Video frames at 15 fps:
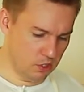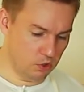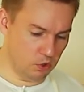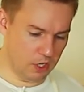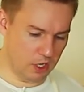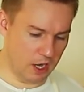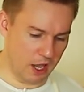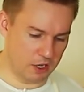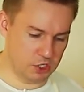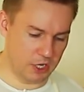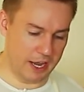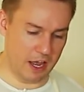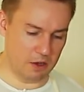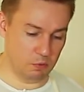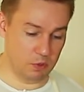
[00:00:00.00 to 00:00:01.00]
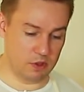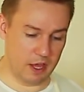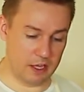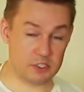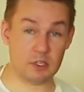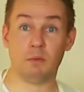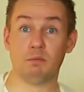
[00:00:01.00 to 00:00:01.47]
you can try out with
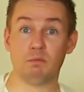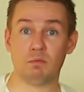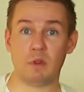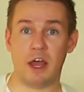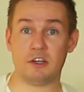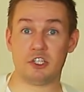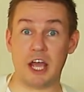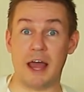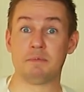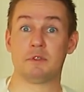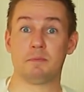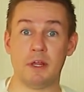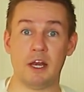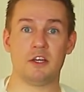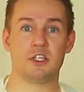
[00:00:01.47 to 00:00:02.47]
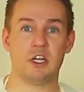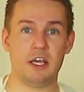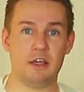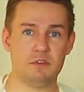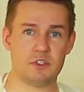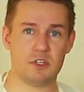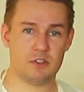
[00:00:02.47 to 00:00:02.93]
some chopped spinach
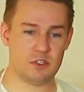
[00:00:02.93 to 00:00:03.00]
leaves.